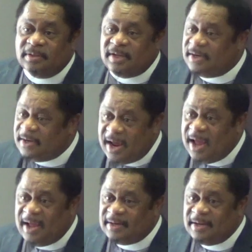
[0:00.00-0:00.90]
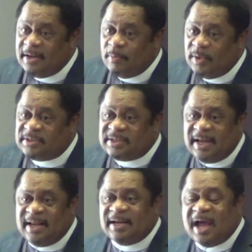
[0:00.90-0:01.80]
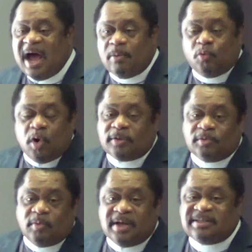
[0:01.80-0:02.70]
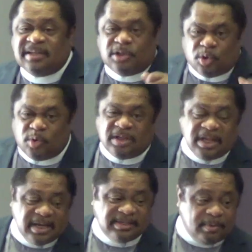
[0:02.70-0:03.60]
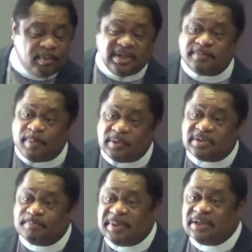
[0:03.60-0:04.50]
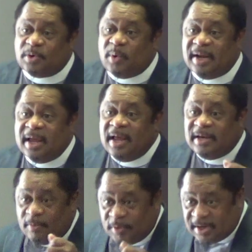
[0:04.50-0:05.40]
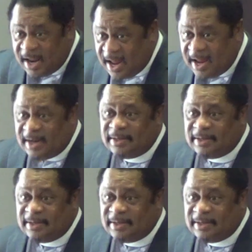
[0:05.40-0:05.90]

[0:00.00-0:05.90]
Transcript: Did he not? We've seen God work through us to do the things that we're supposed to be doing. Did we not?